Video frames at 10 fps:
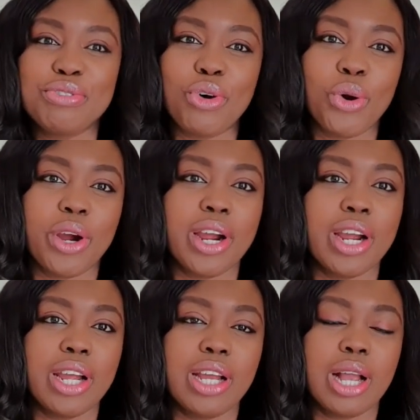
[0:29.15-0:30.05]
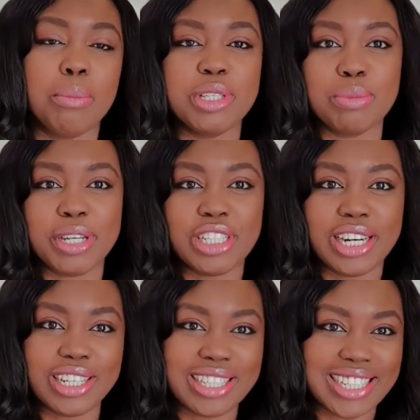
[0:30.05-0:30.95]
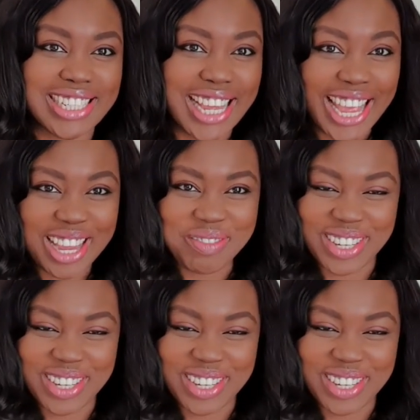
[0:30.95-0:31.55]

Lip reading: for coming to my channel today.